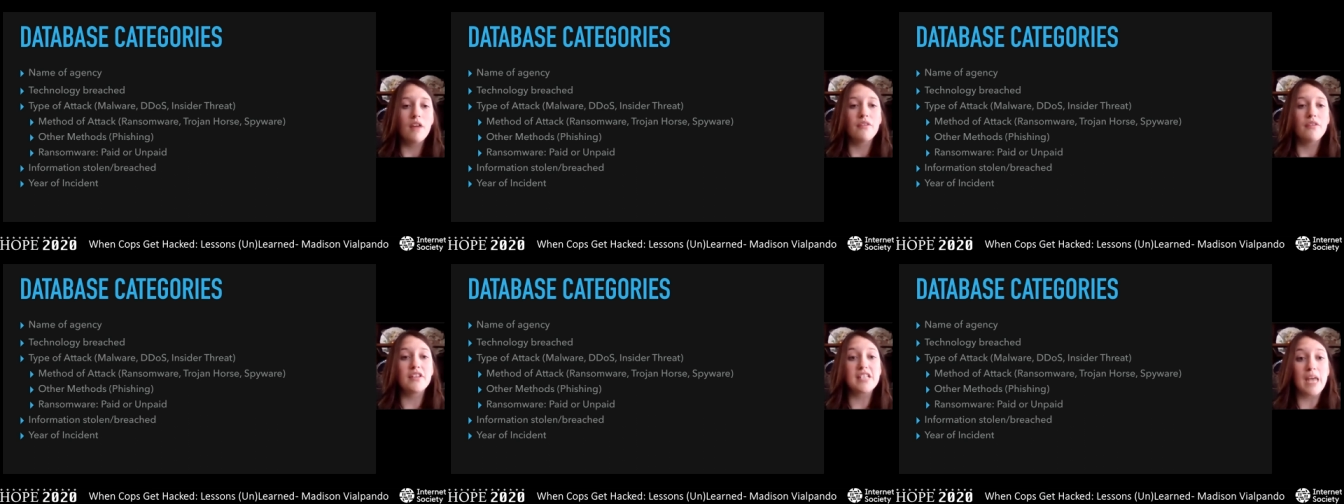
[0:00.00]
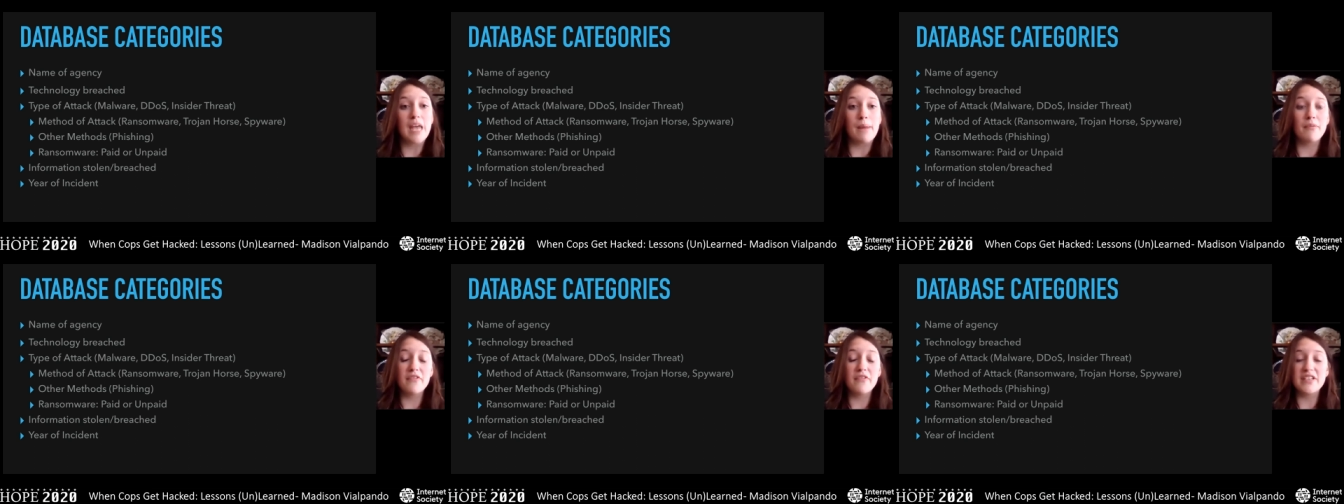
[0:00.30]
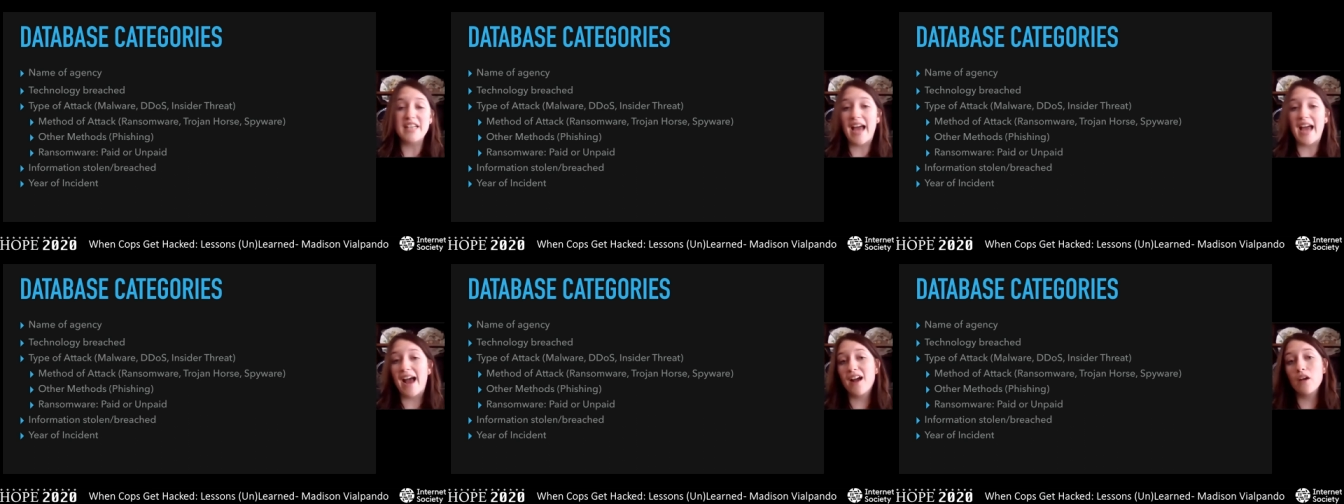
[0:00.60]
the type of
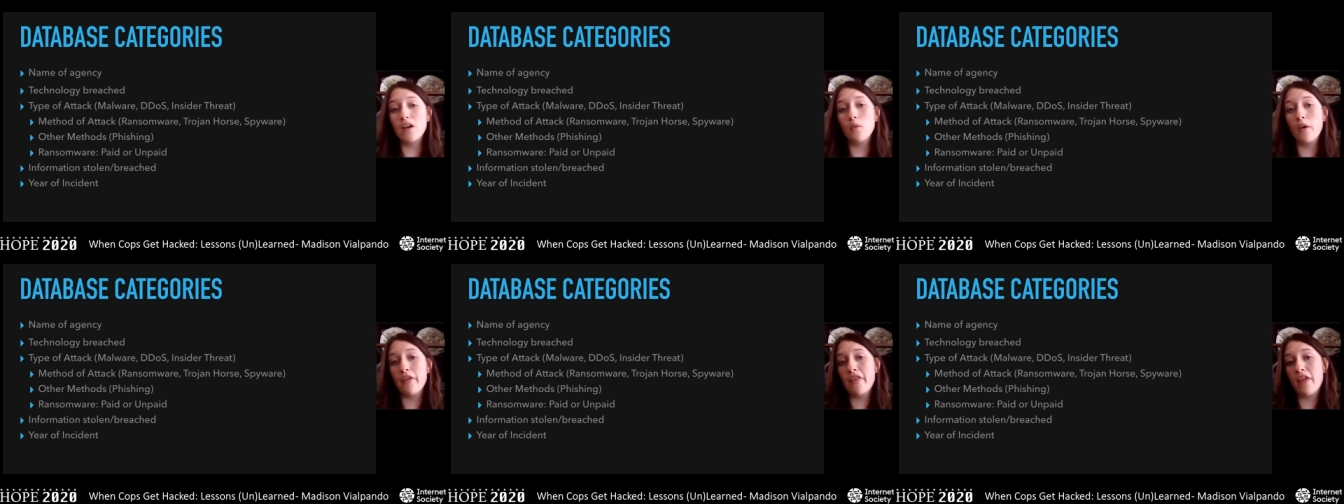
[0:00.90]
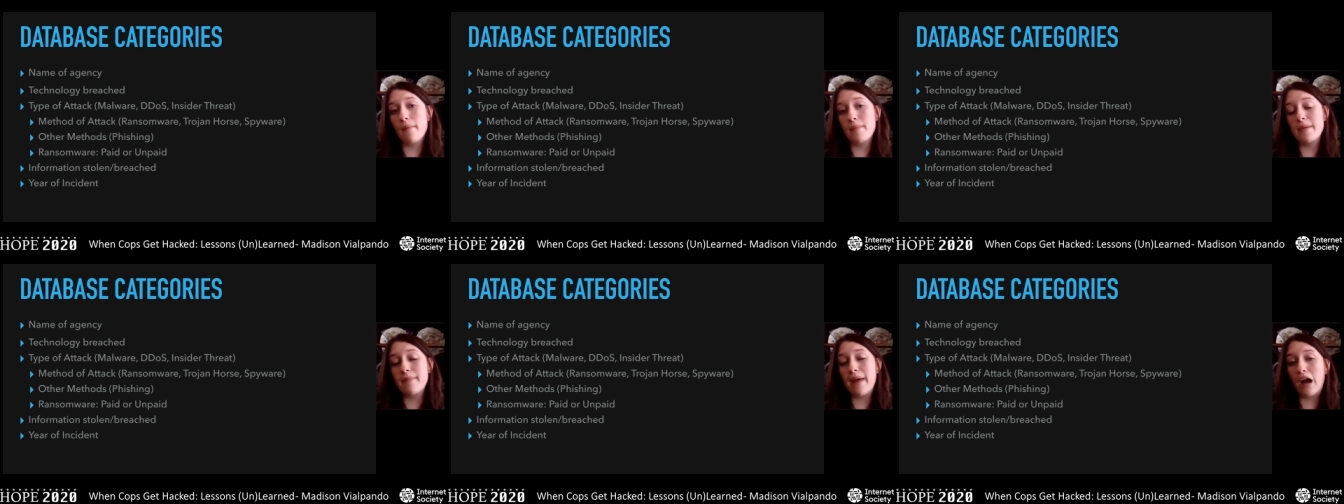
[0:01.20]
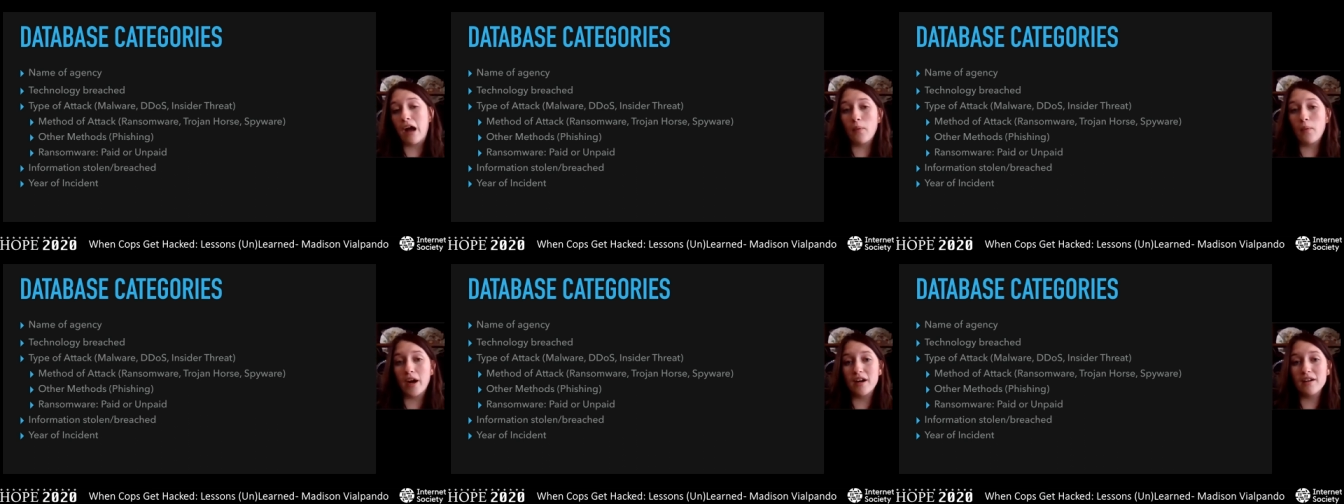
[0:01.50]
attack, whether that be
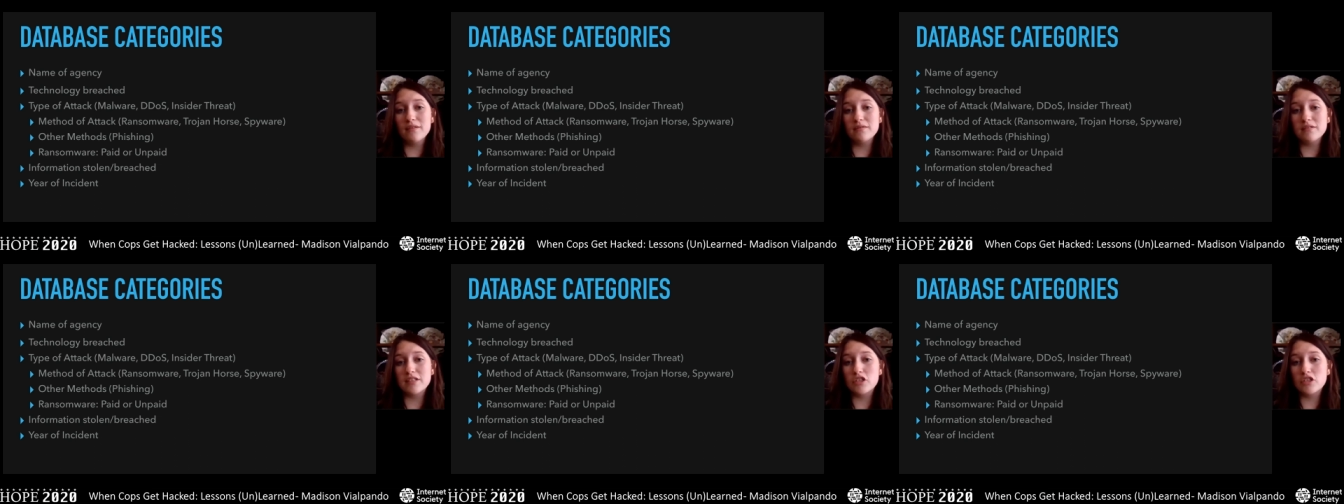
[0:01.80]
malware,